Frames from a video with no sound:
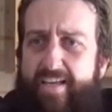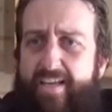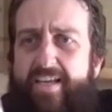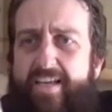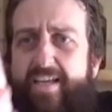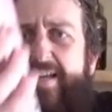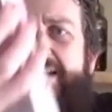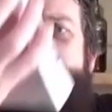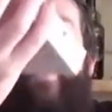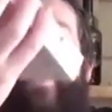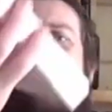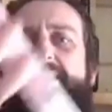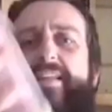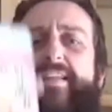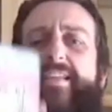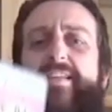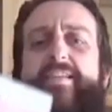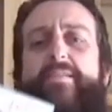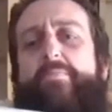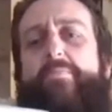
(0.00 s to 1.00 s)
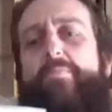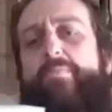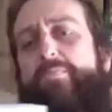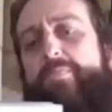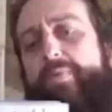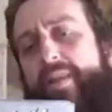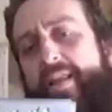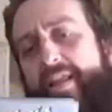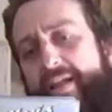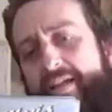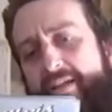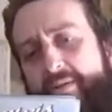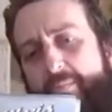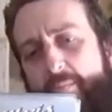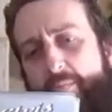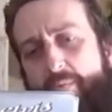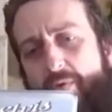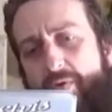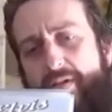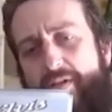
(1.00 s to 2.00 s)
Booyah. It's black
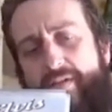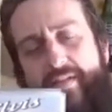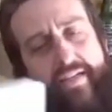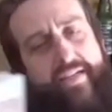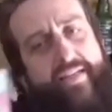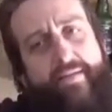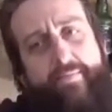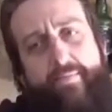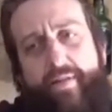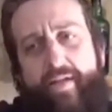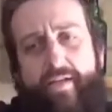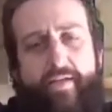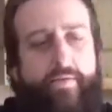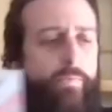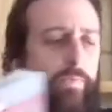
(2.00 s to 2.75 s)
and white. Yeah, they're black